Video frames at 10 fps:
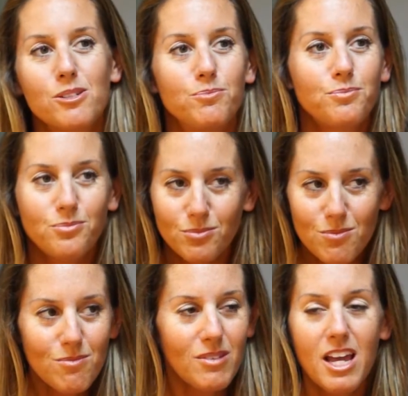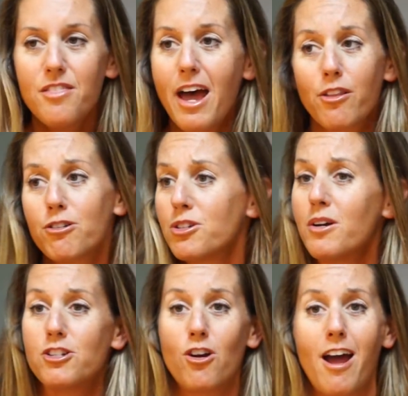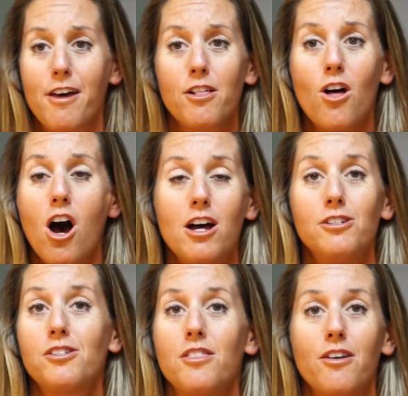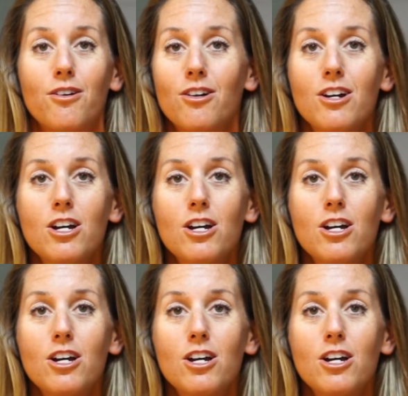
And now they're doing triathlons, and they're